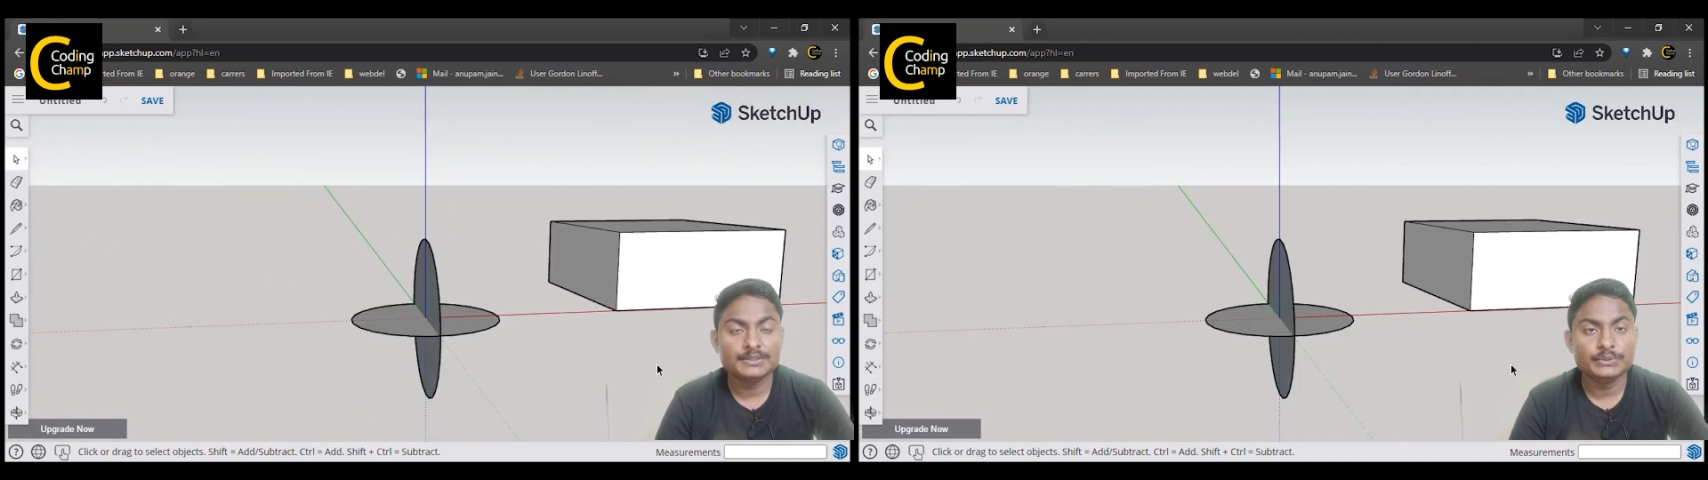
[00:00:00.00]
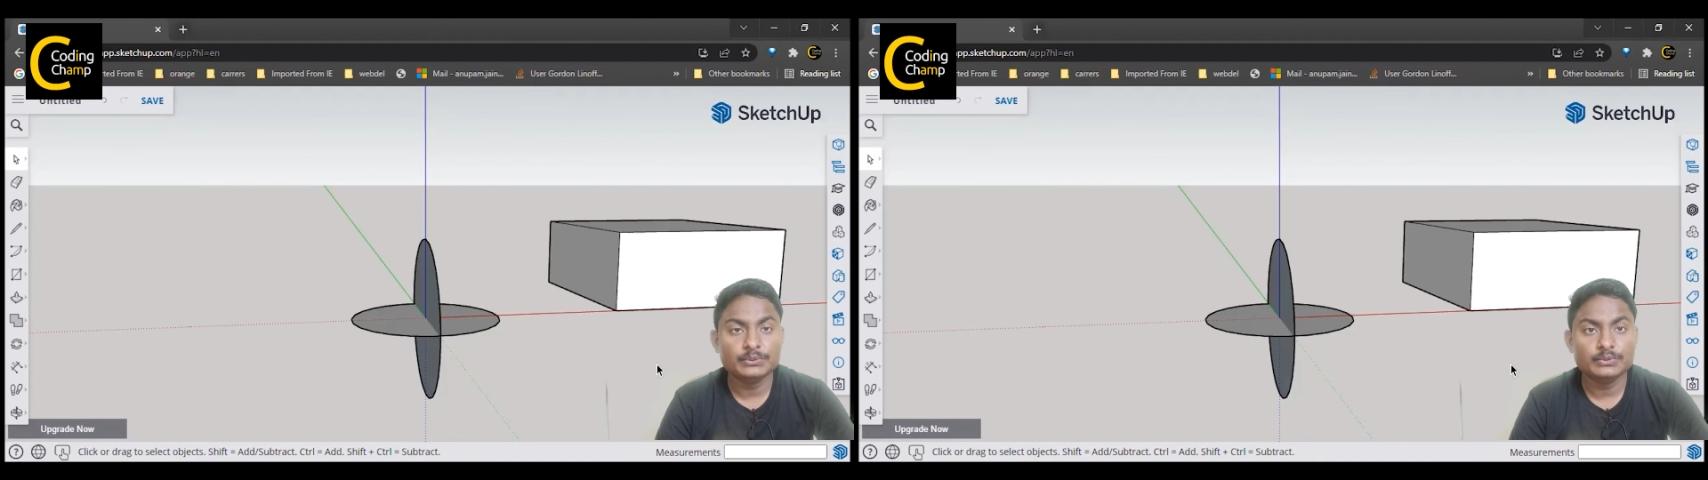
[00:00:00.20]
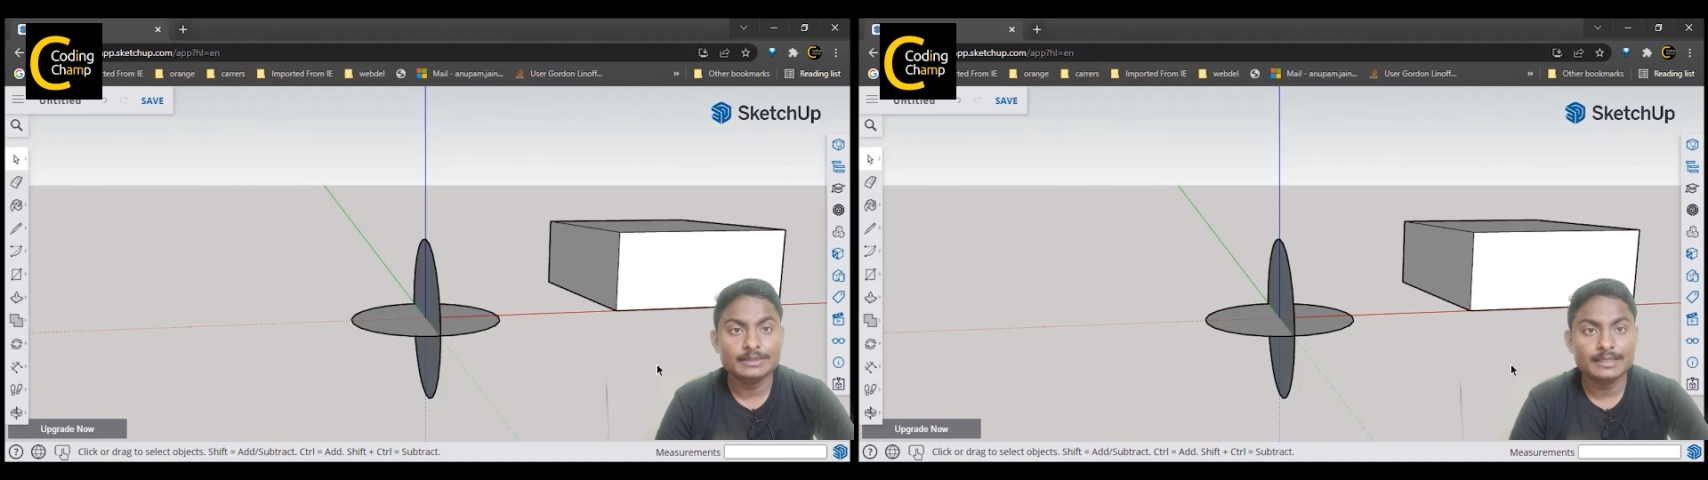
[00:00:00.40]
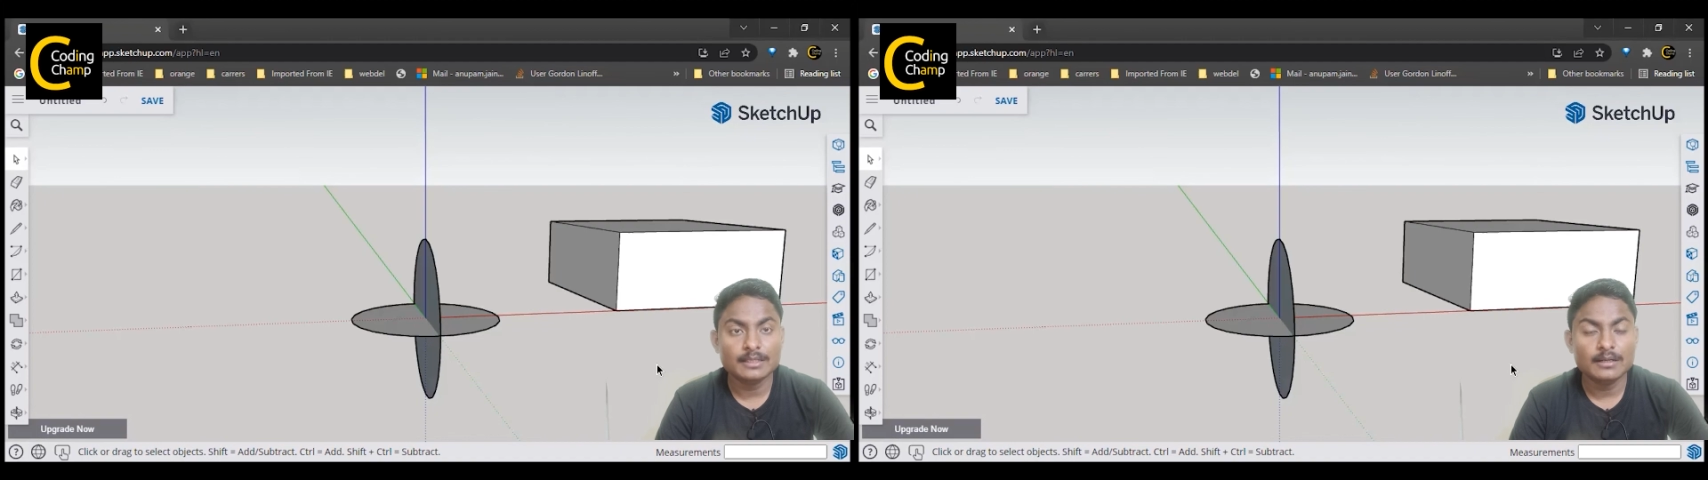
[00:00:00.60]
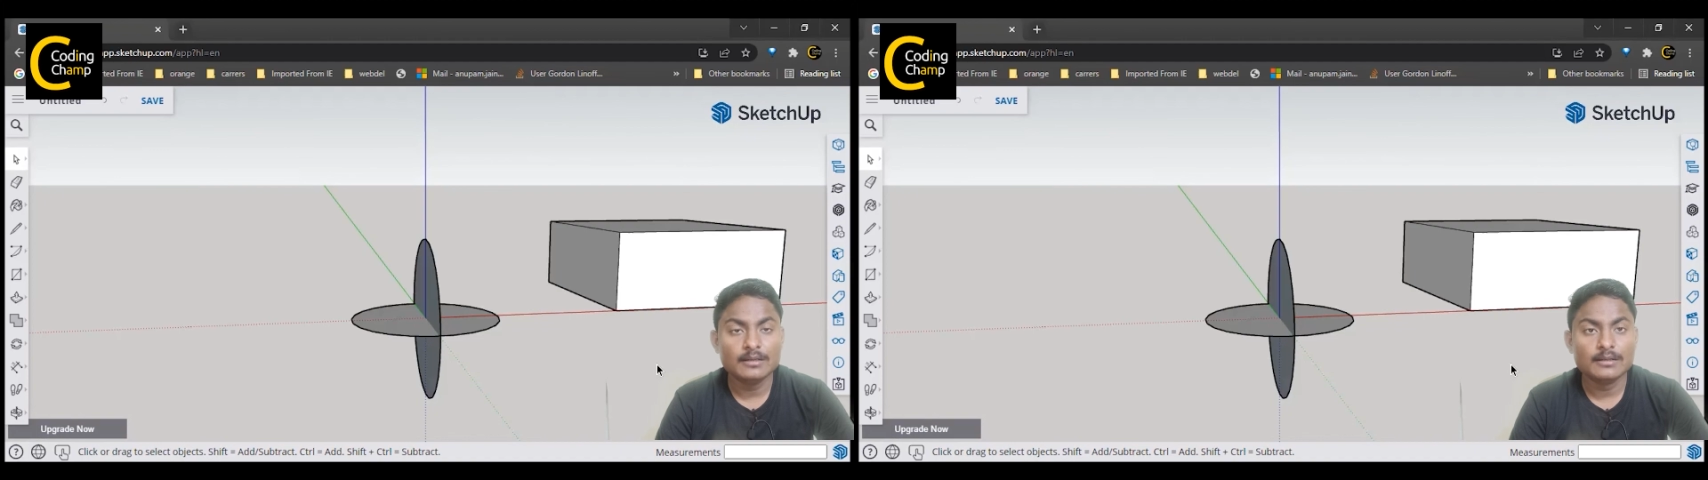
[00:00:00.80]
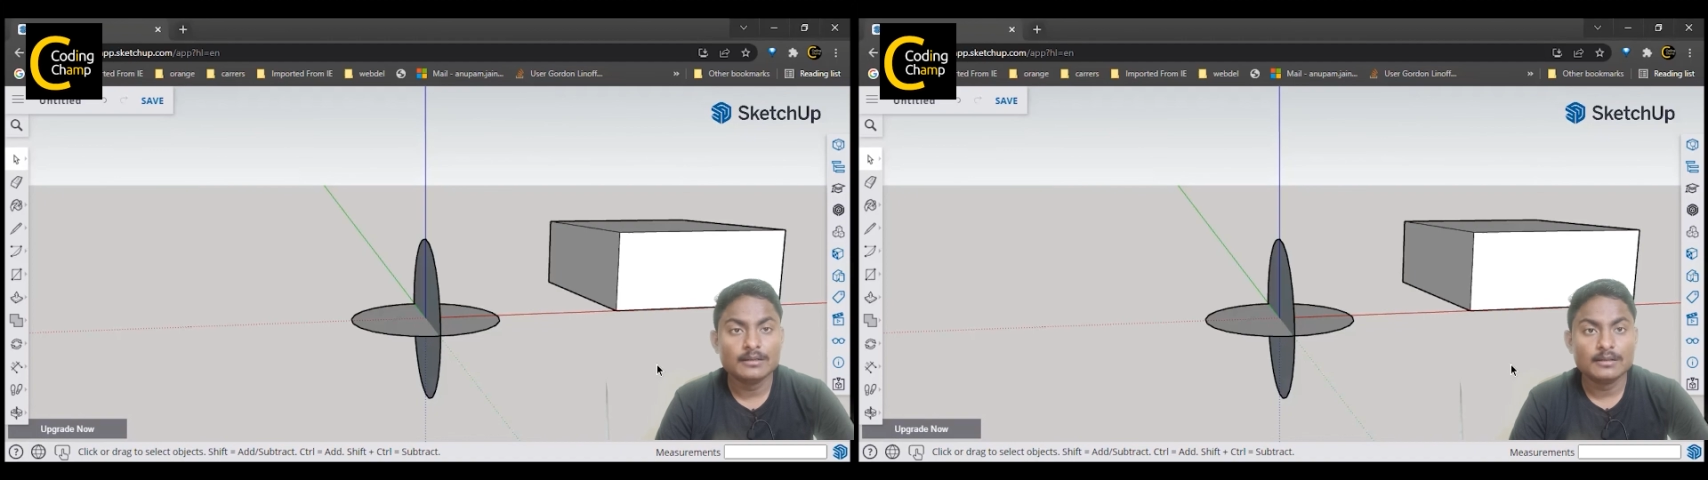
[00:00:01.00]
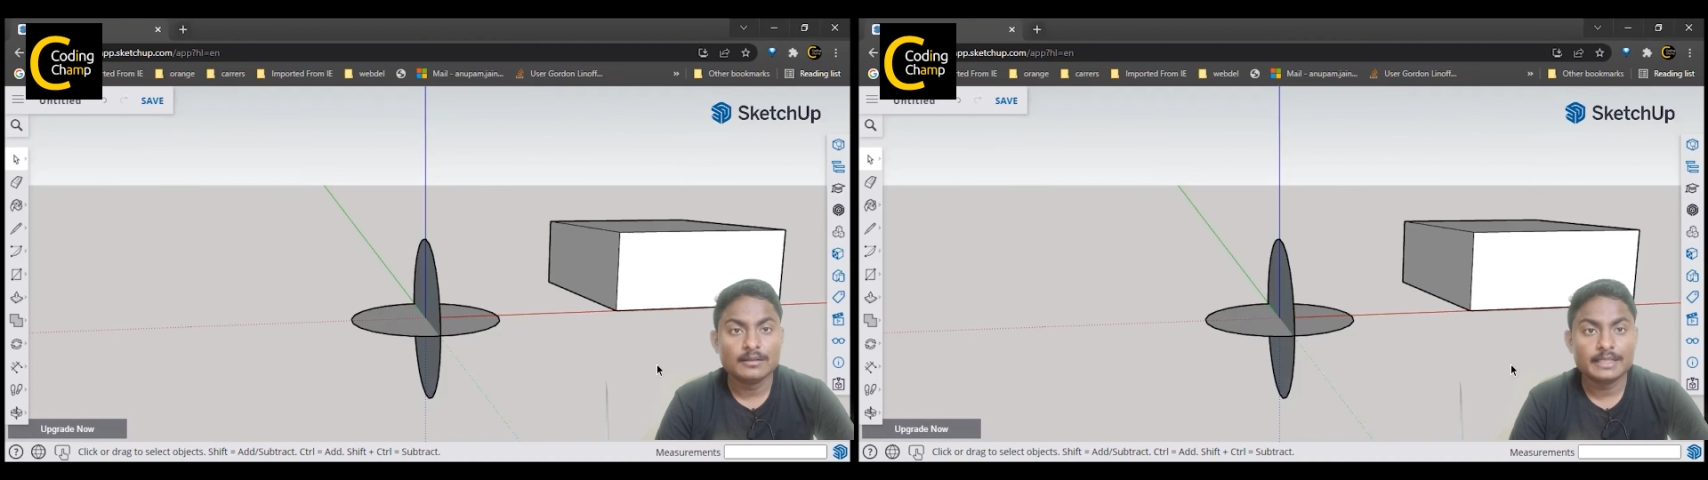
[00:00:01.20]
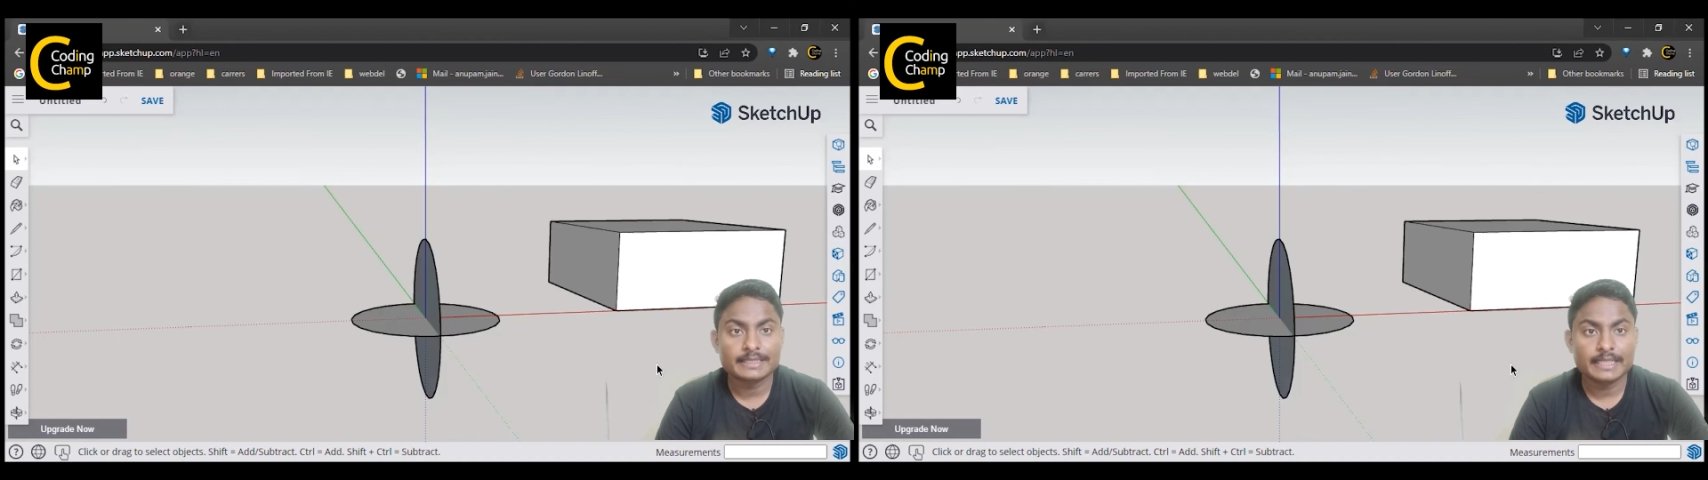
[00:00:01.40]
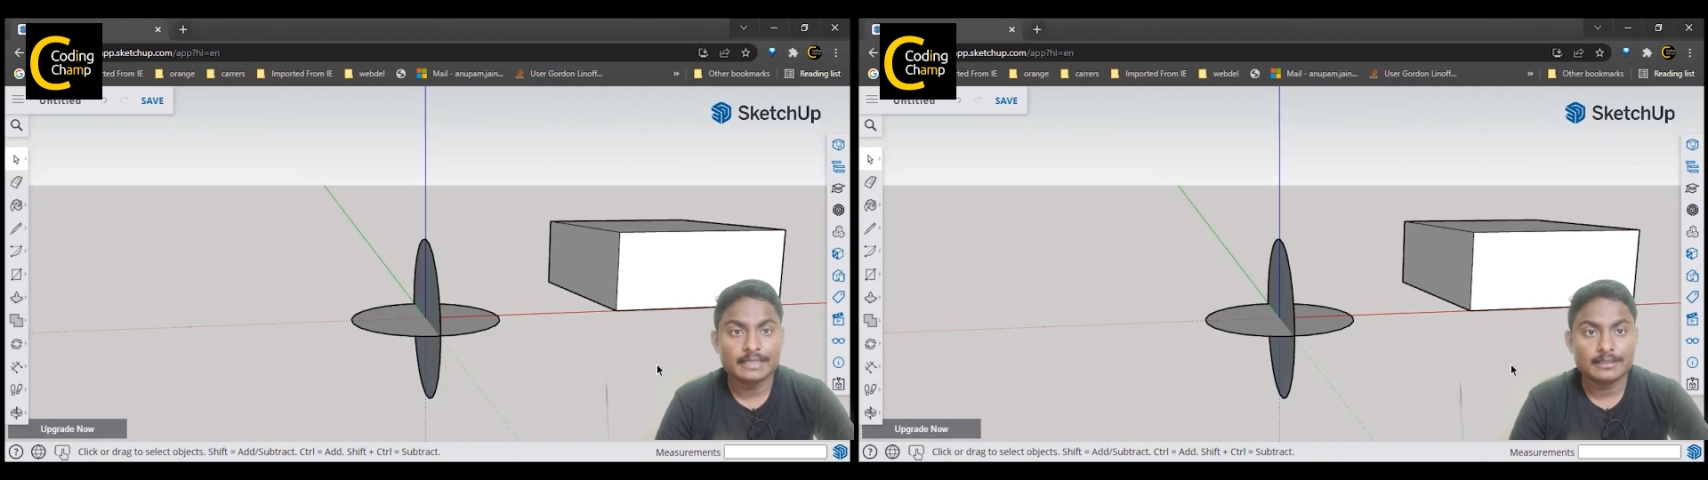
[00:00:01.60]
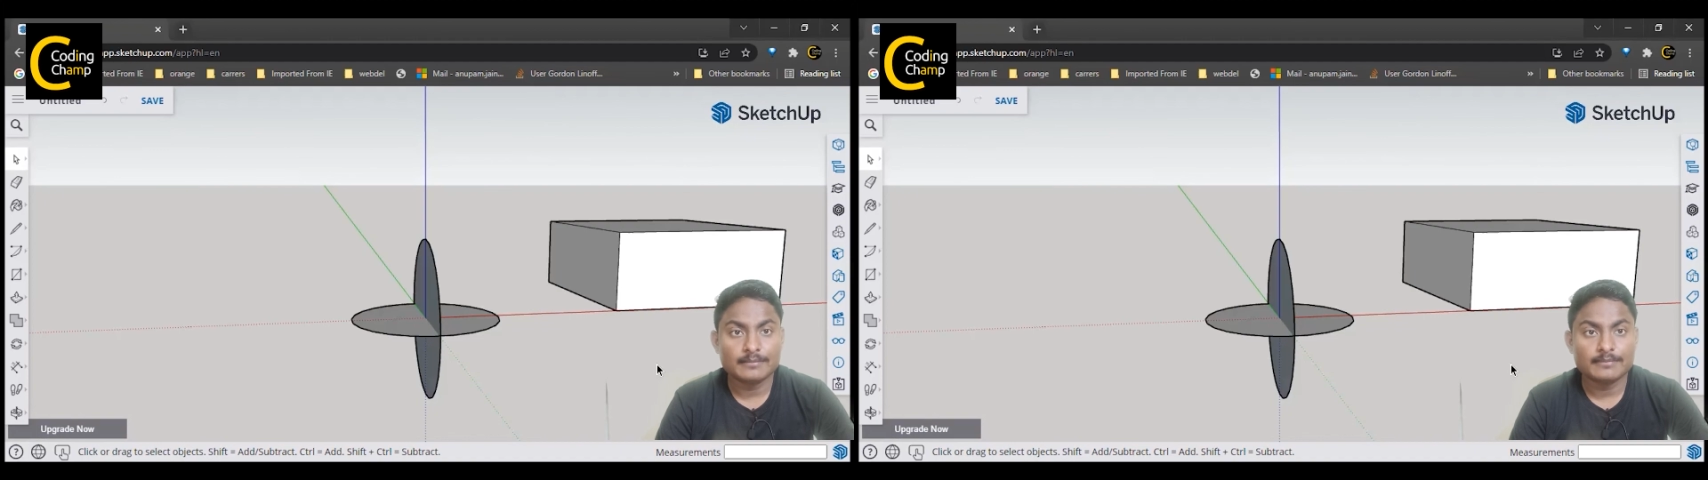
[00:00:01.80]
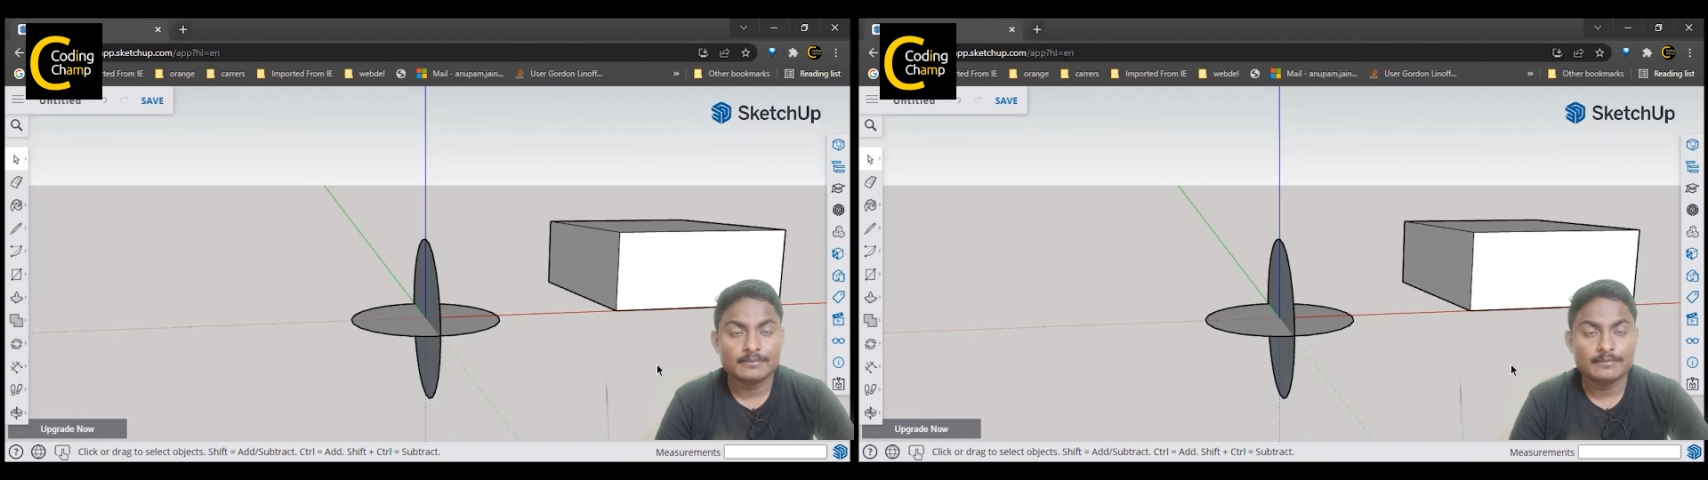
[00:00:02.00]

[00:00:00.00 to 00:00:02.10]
used in a SketchUp.